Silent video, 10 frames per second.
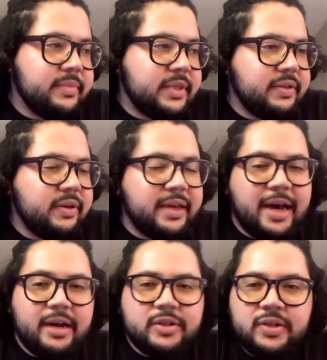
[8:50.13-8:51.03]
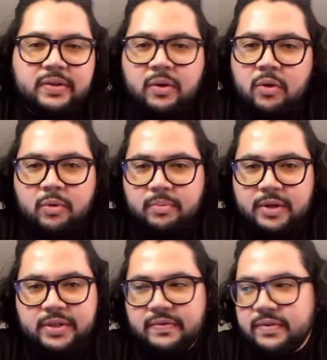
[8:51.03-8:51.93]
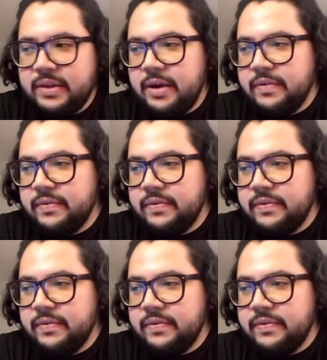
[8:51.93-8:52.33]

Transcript: So yeah, it's just a whole bunch of stuff.